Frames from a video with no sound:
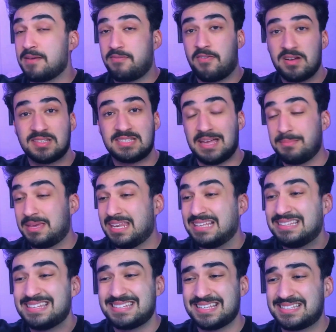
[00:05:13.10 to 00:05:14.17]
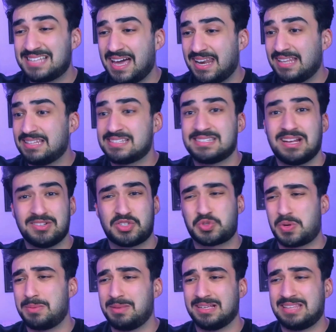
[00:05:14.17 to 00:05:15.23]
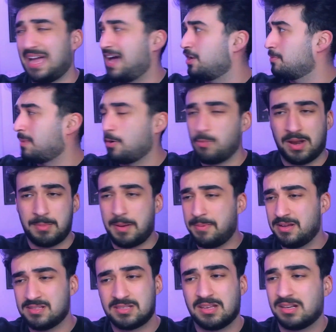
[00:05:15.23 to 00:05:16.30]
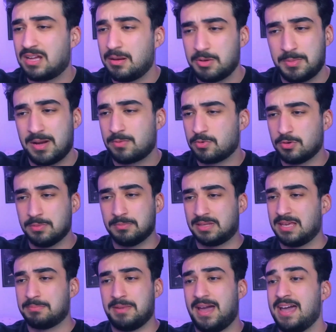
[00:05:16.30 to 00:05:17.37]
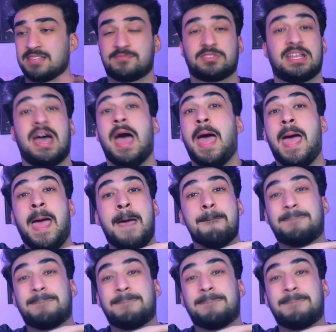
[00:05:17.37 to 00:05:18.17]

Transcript: my first time getting this excited and start screaming like that. I don't know if one of my parents is going to come to my room and kick my ass for that.